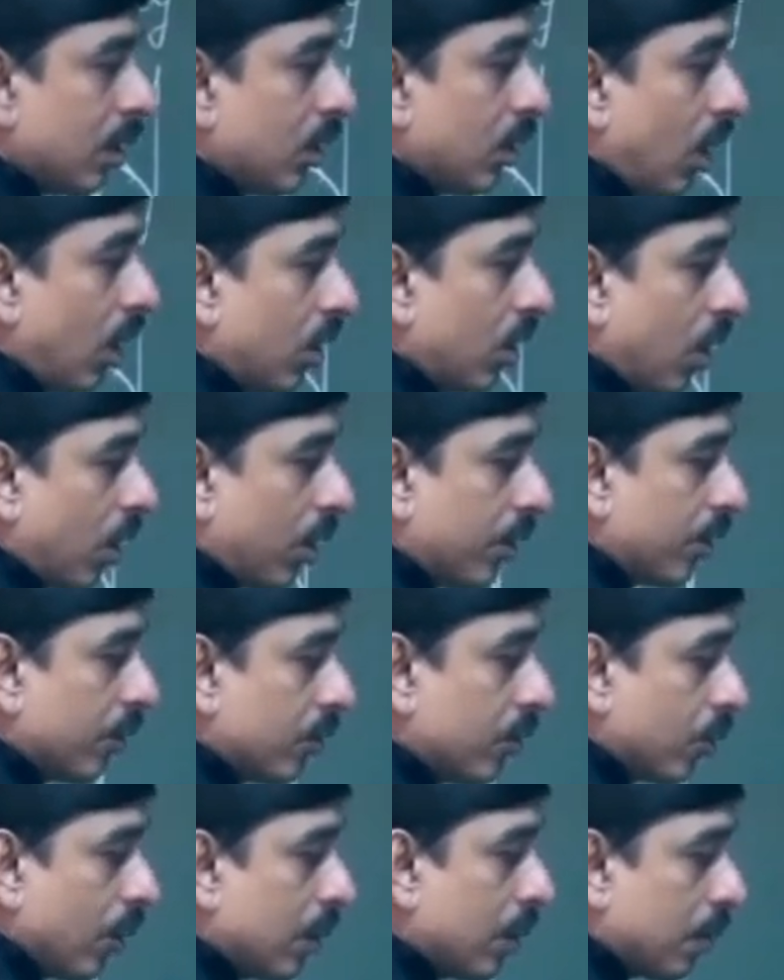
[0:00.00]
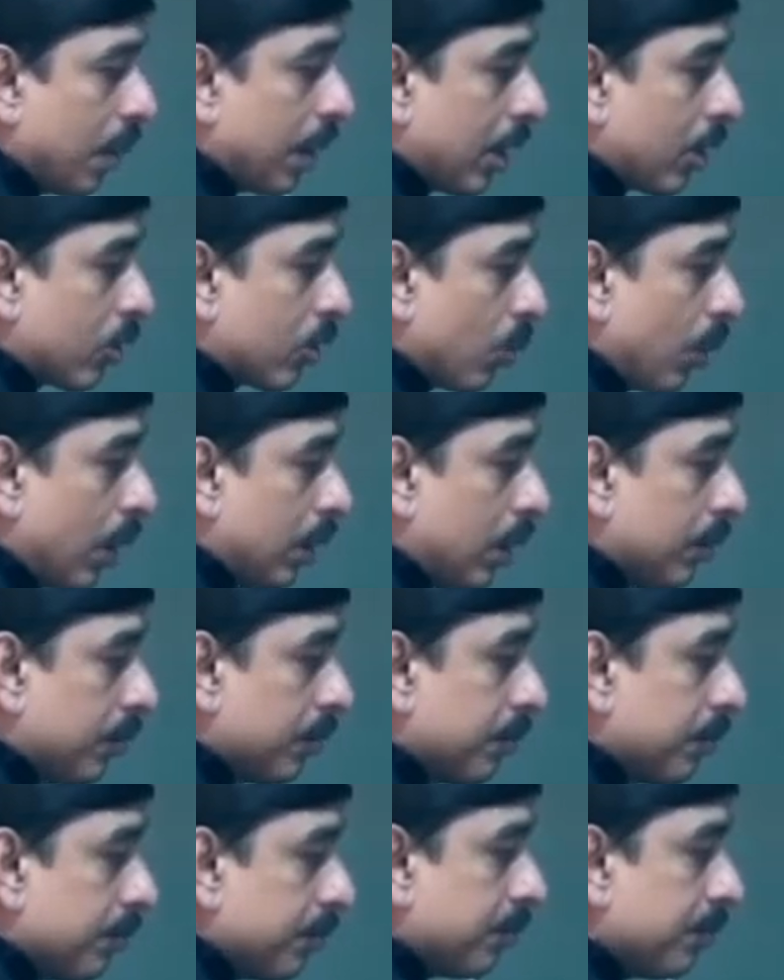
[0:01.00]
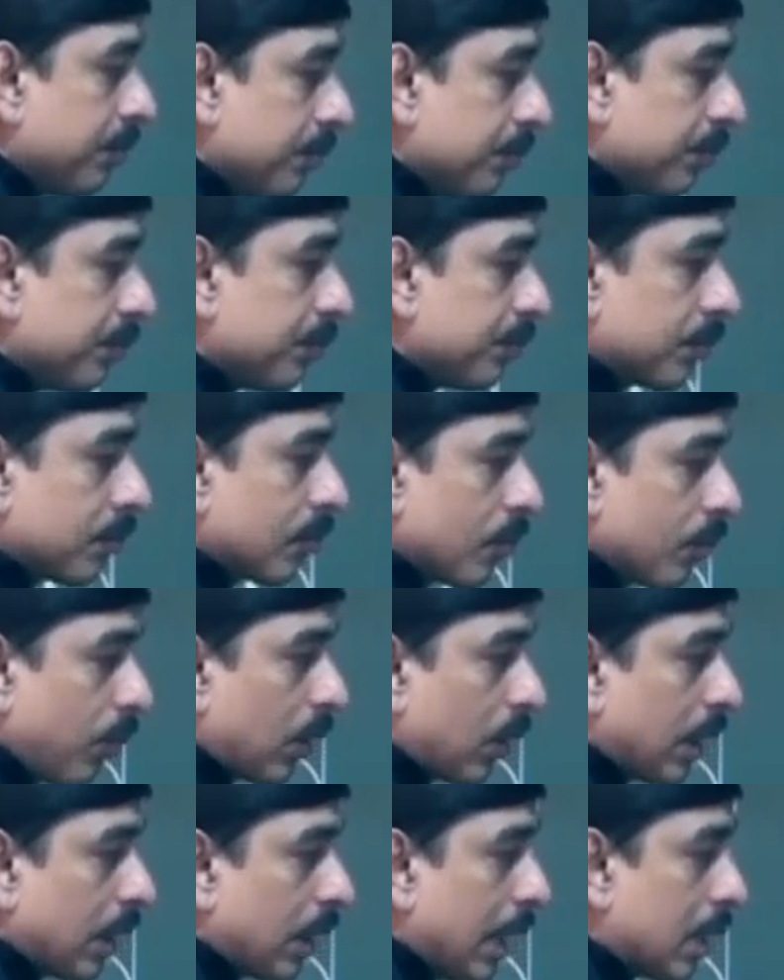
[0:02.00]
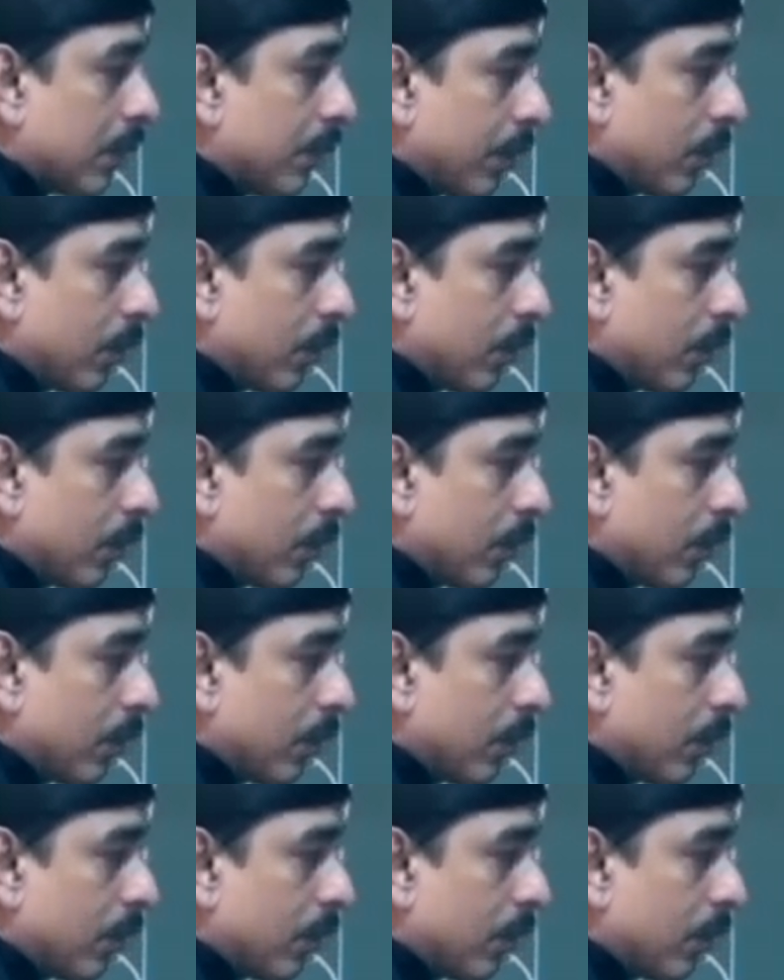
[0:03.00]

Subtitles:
dot dot 2n minus 1 for the nth